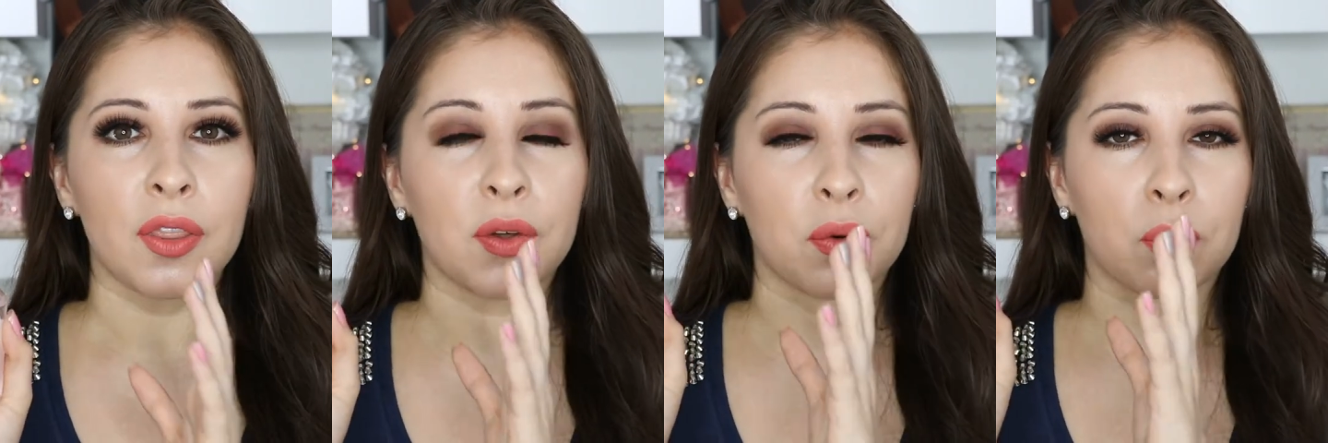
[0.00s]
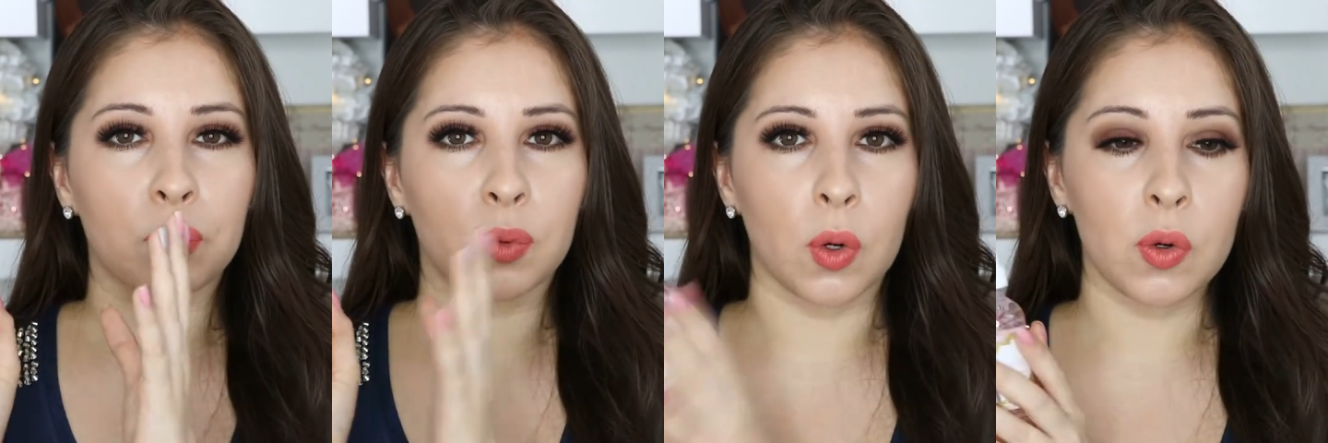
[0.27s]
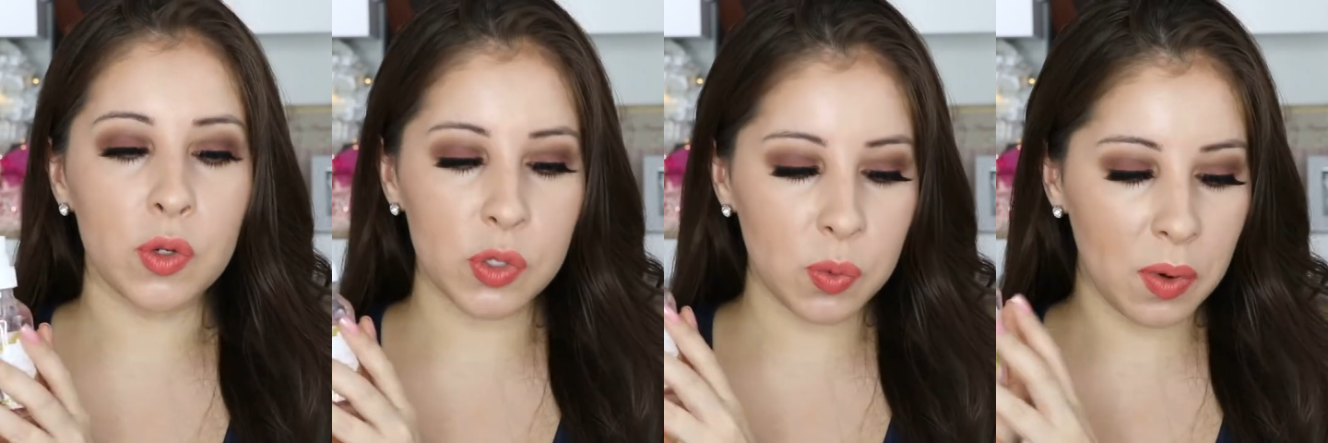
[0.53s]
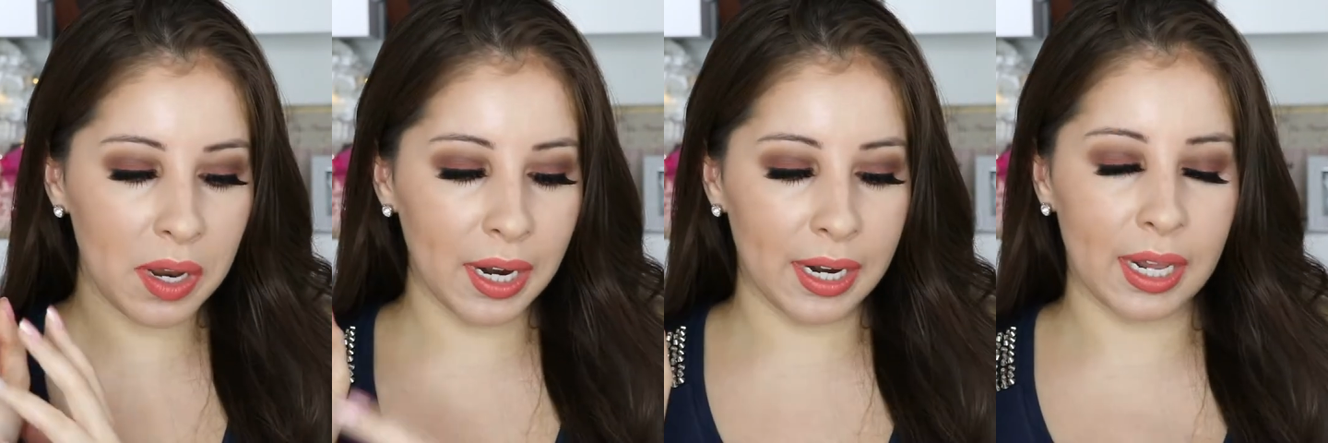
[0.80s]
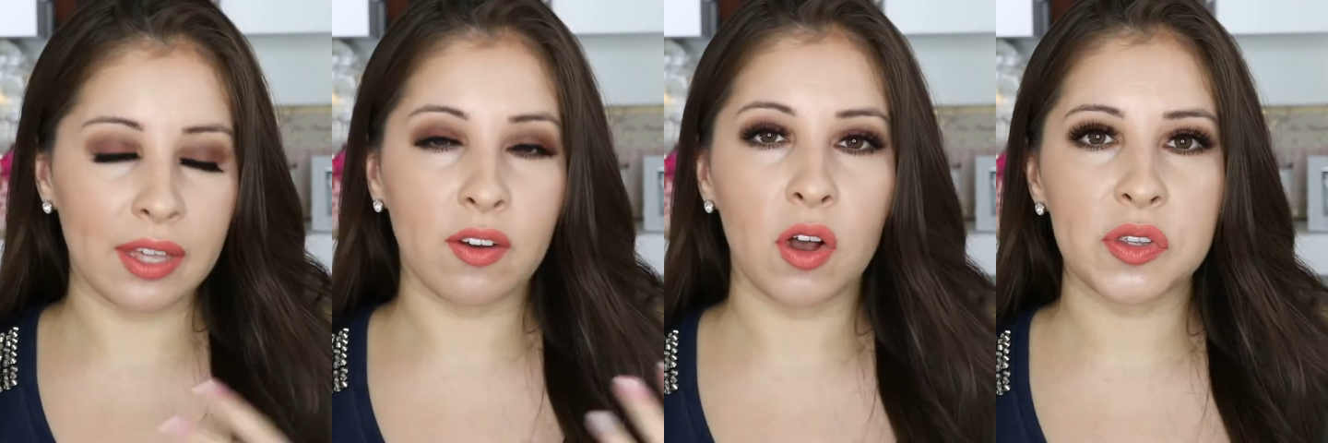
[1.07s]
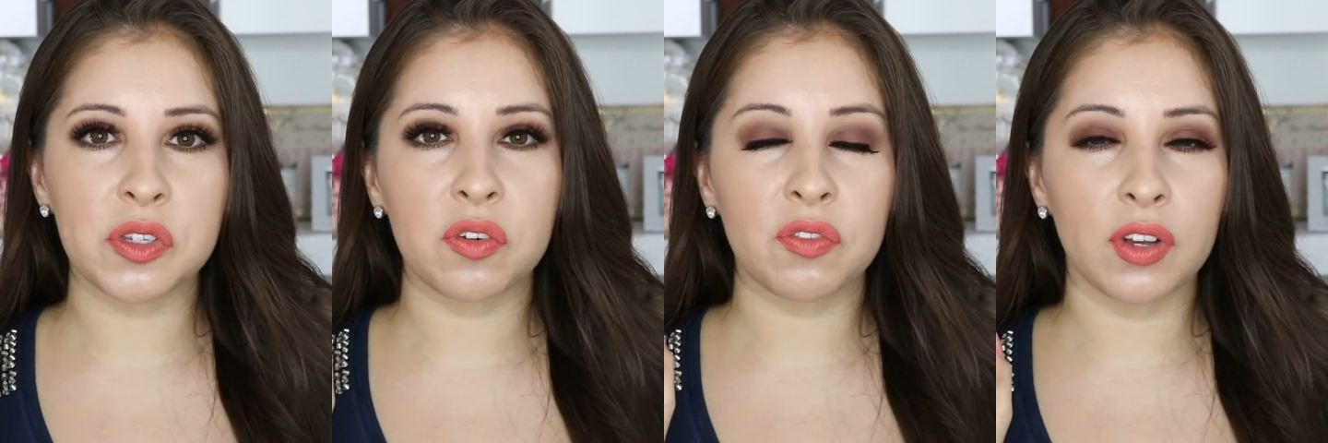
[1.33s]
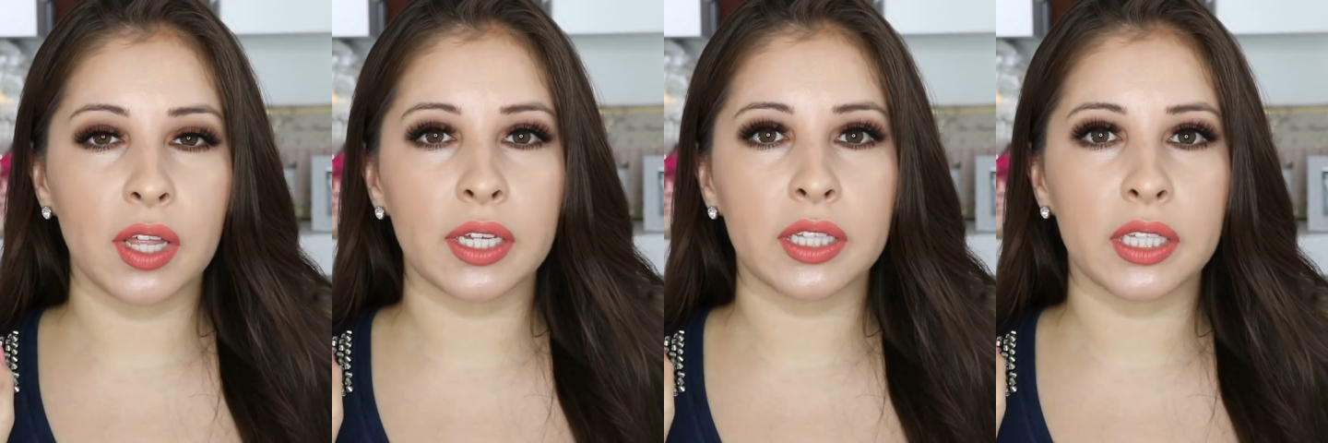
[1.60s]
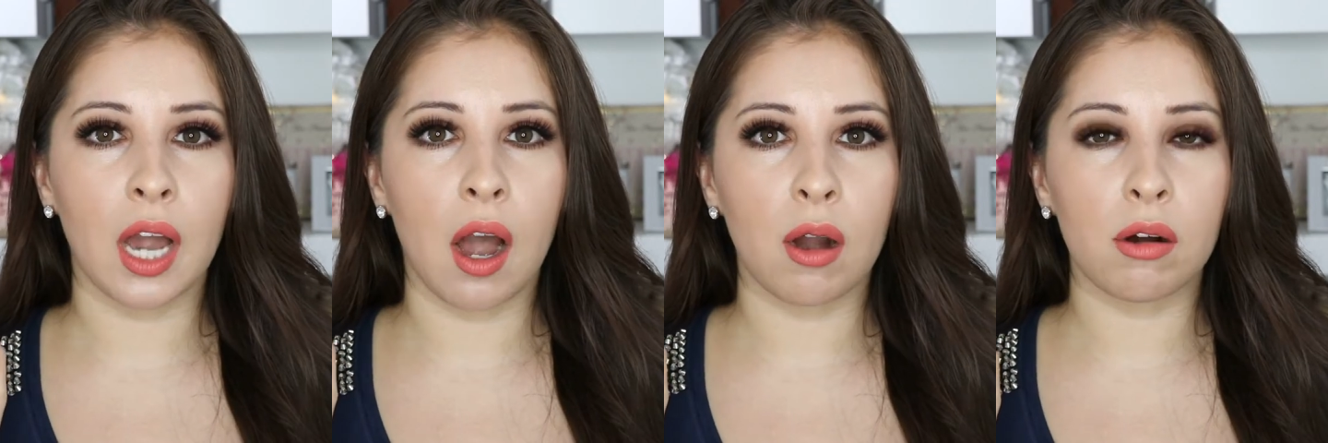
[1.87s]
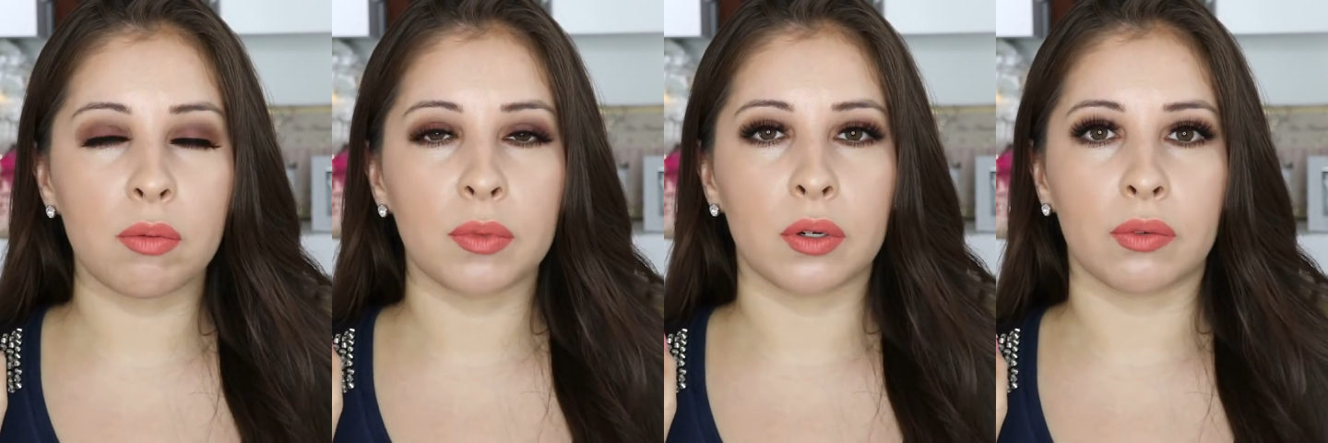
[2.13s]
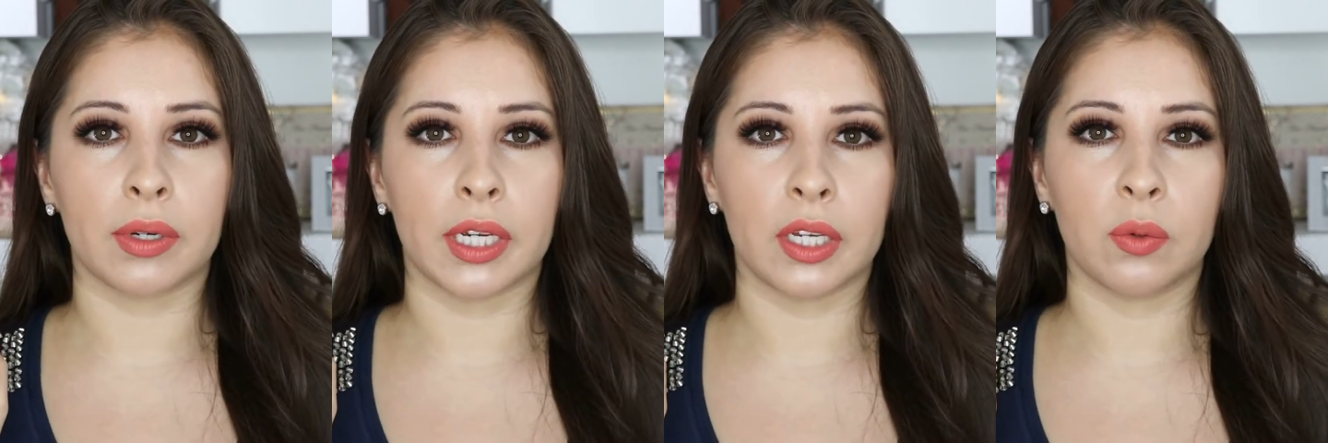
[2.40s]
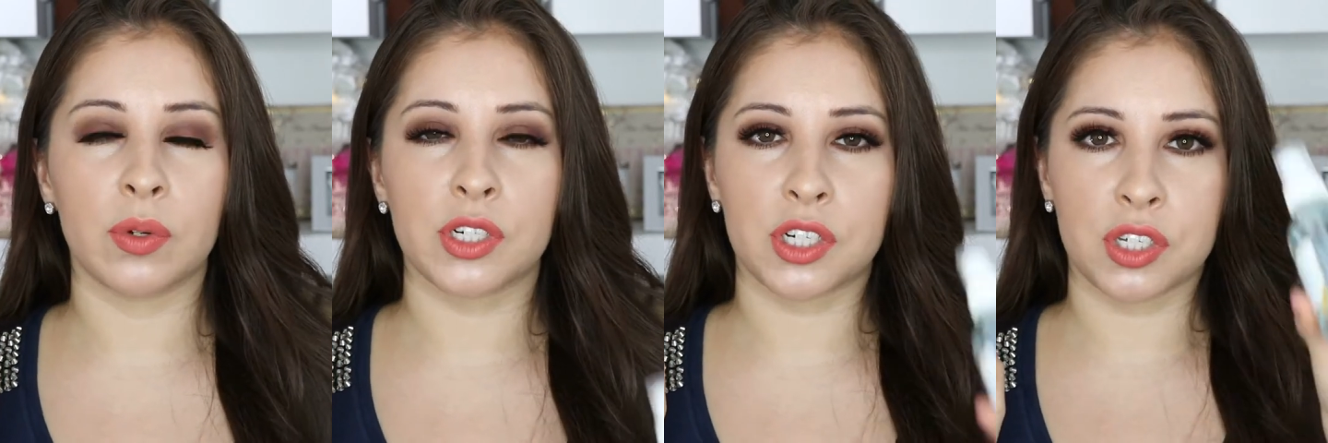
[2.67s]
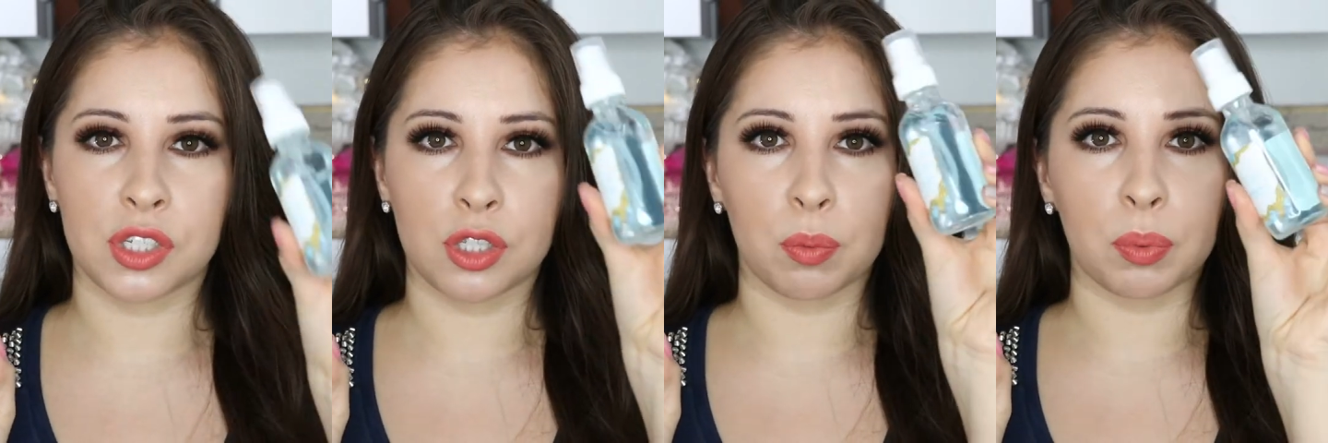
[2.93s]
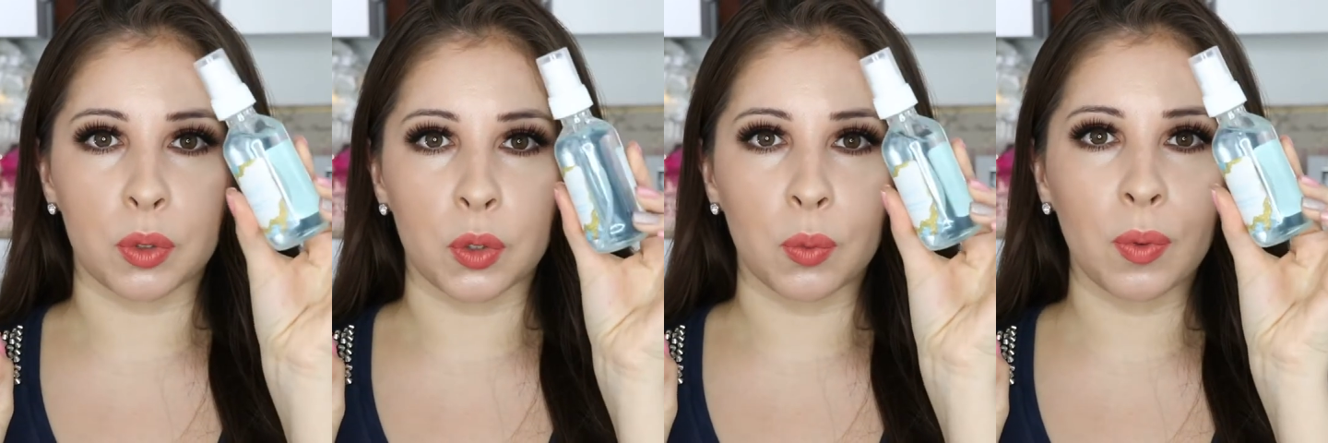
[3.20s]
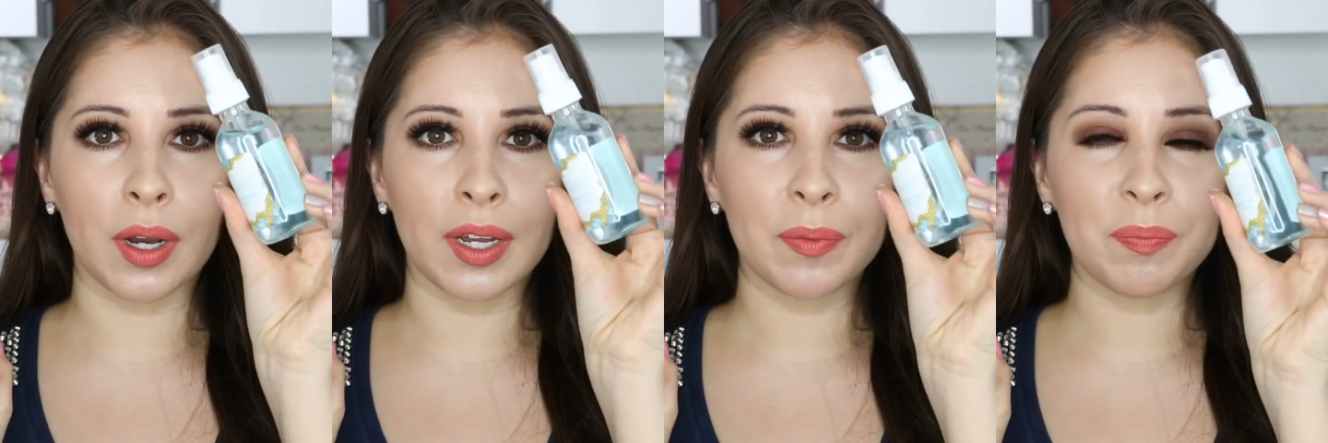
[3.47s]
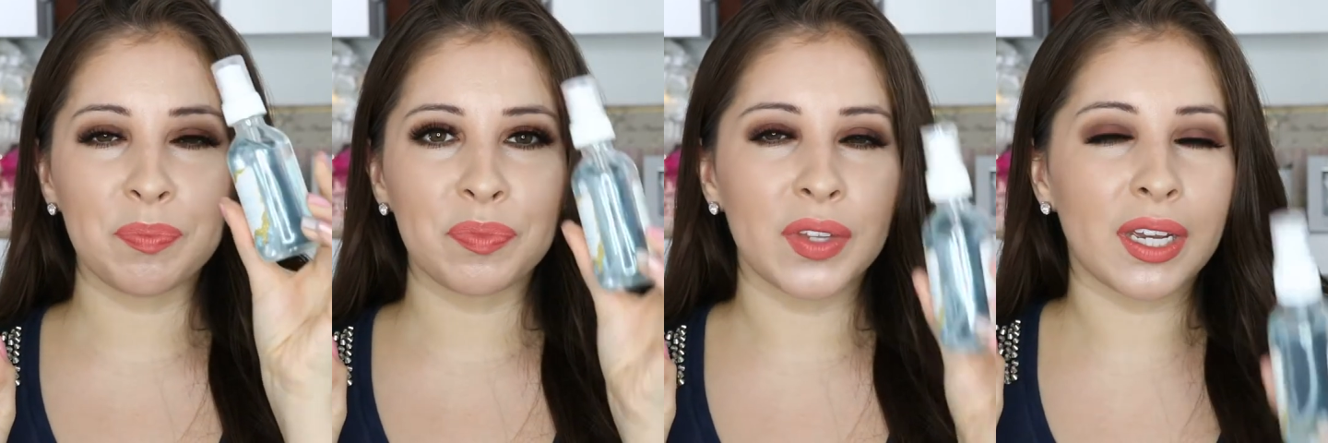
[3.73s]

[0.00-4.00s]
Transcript: the rose one, and I also feel like the aquamarine, which is the blue one,